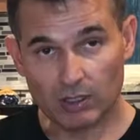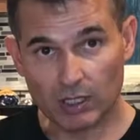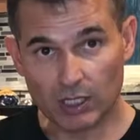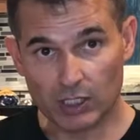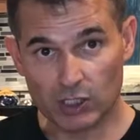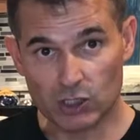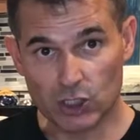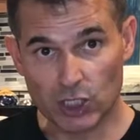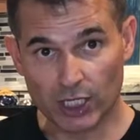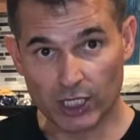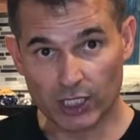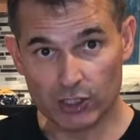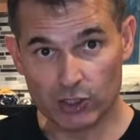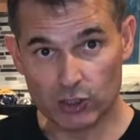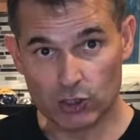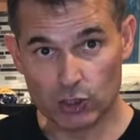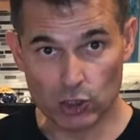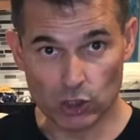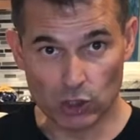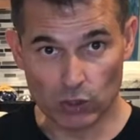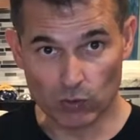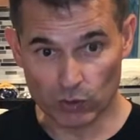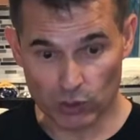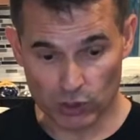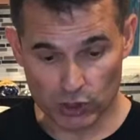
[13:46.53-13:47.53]
a chicken
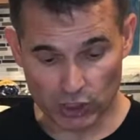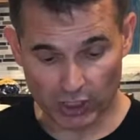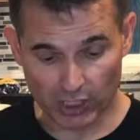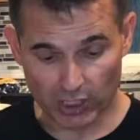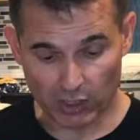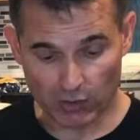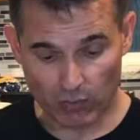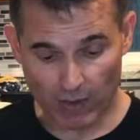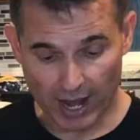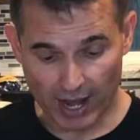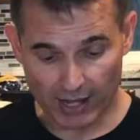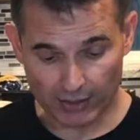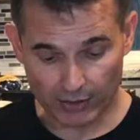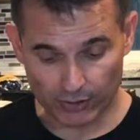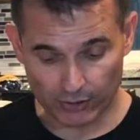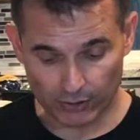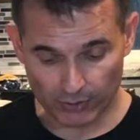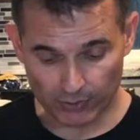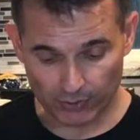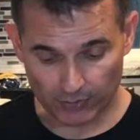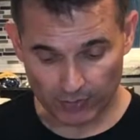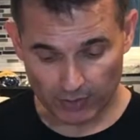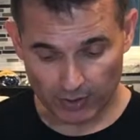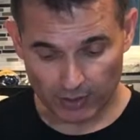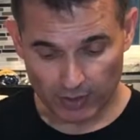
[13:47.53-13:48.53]
stew or chicken
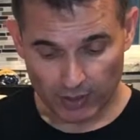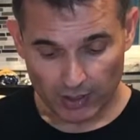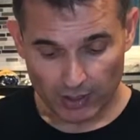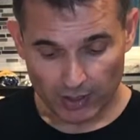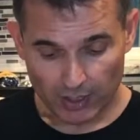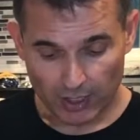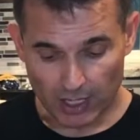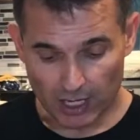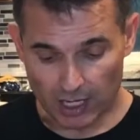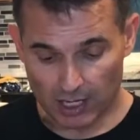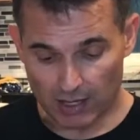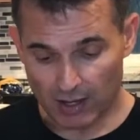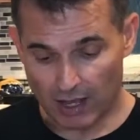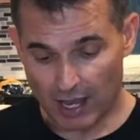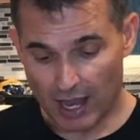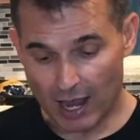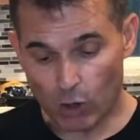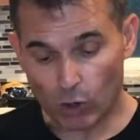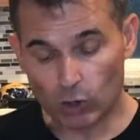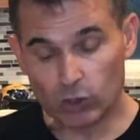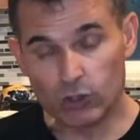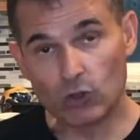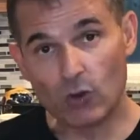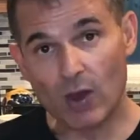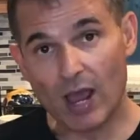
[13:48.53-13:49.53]
ragu. I
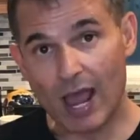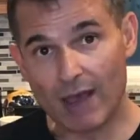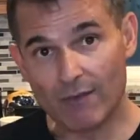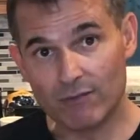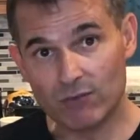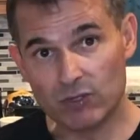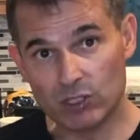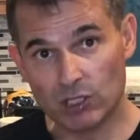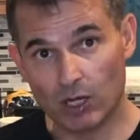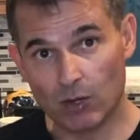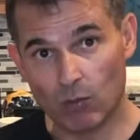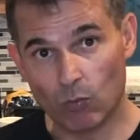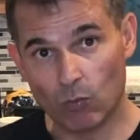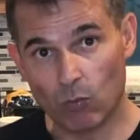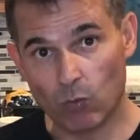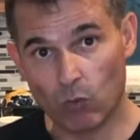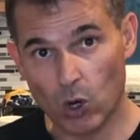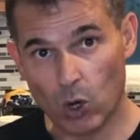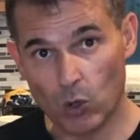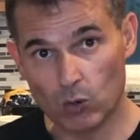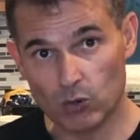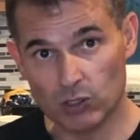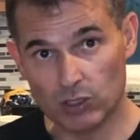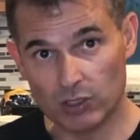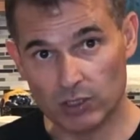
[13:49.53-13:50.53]
also have some
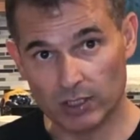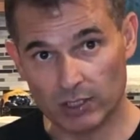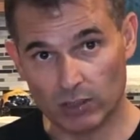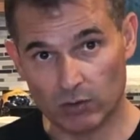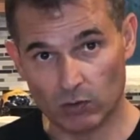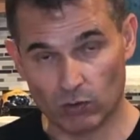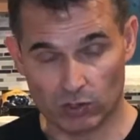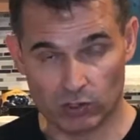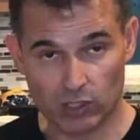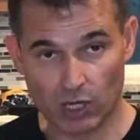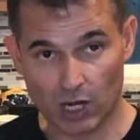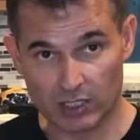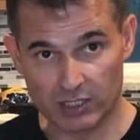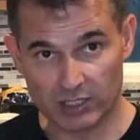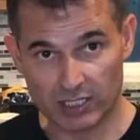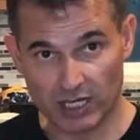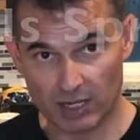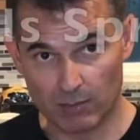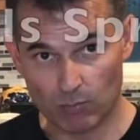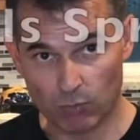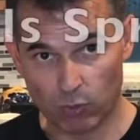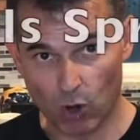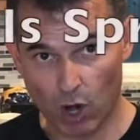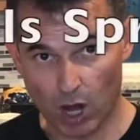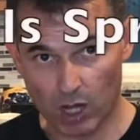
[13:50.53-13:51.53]
roasted or
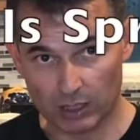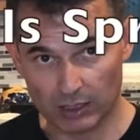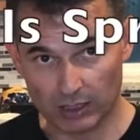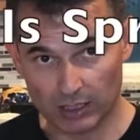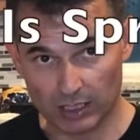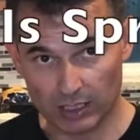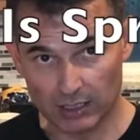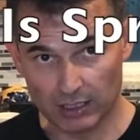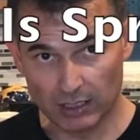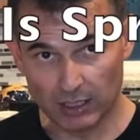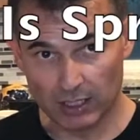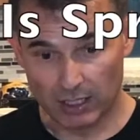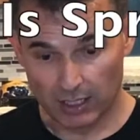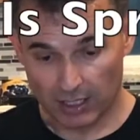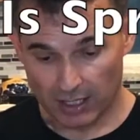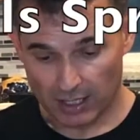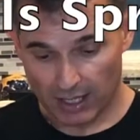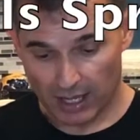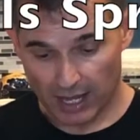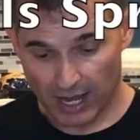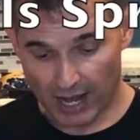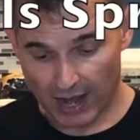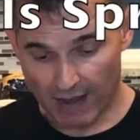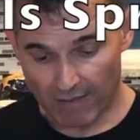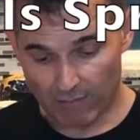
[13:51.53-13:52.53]
sauteed broccoli
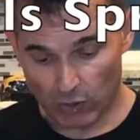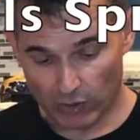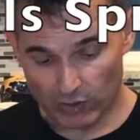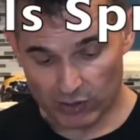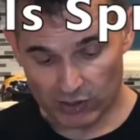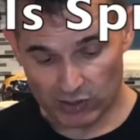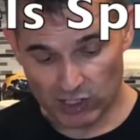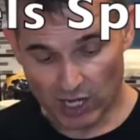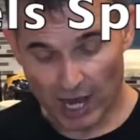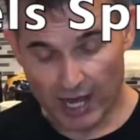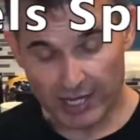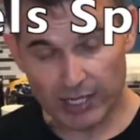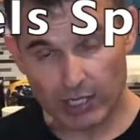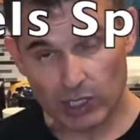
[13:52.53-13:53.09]
I have on the side